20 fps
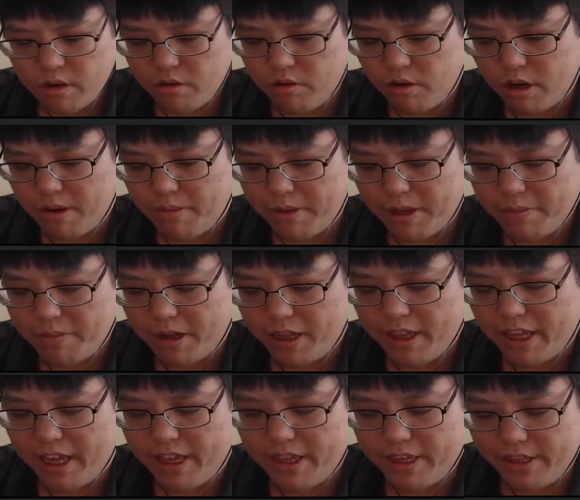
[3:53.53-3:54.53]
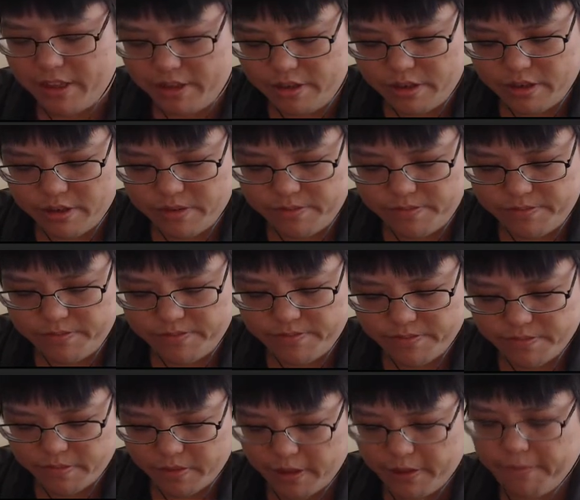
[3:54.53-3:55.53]
What I mean by that is
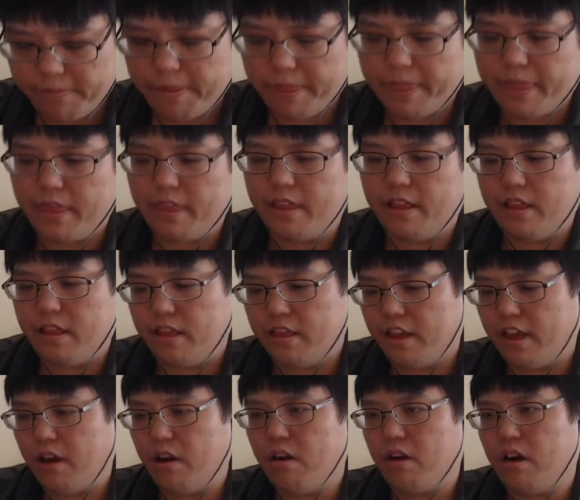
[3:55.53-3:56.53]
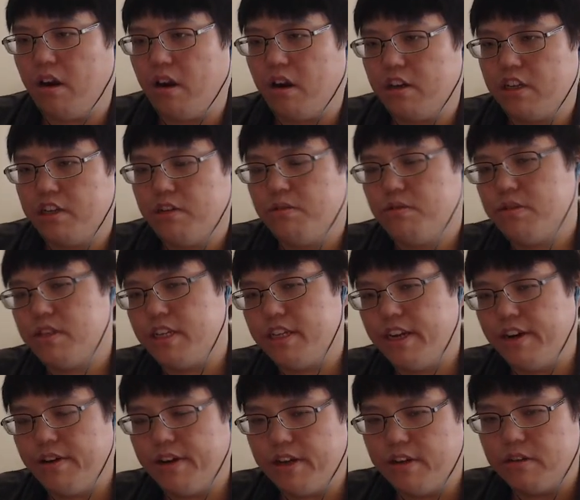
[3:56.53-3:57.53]
there are two
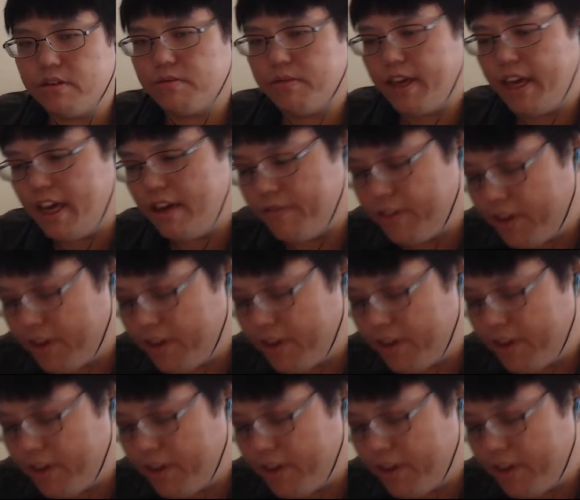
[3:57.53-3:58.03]
scenarios we have